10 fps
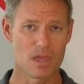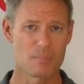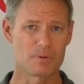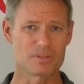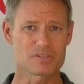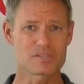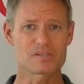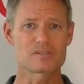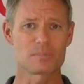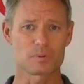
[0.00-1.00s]
But this is a
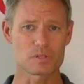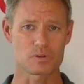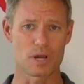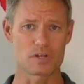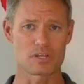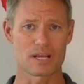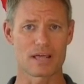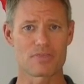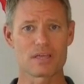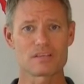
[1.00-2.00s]
simple stretch, and I
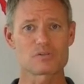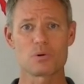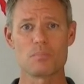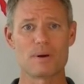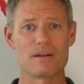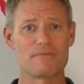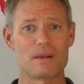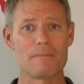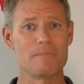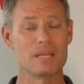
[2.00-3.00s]
think this will
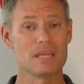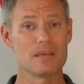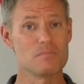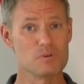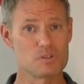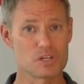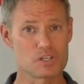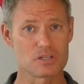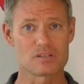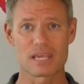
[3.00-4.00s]
benefit many
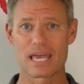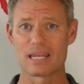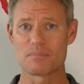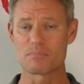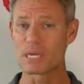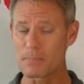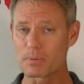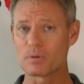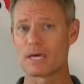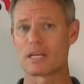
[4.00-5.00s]
musicians and
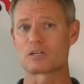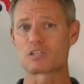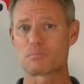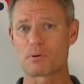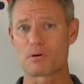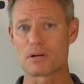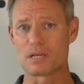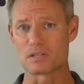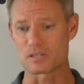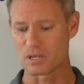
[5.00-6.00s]
people that
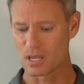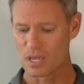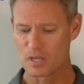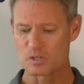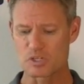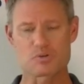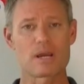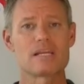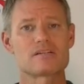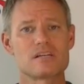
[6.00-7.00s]
experience
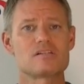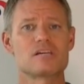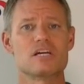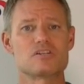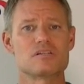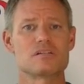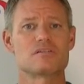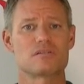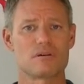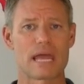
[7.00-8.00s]
strange sensations
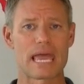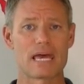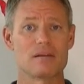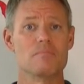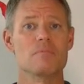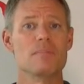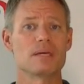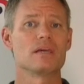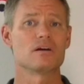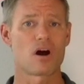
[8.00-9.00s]
into their hand
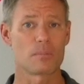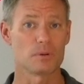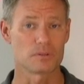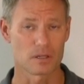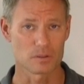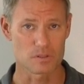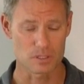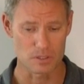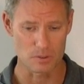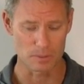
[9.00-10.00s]
mimicking carpal tunnel
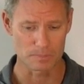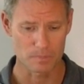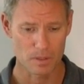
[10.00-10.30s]
syndrome.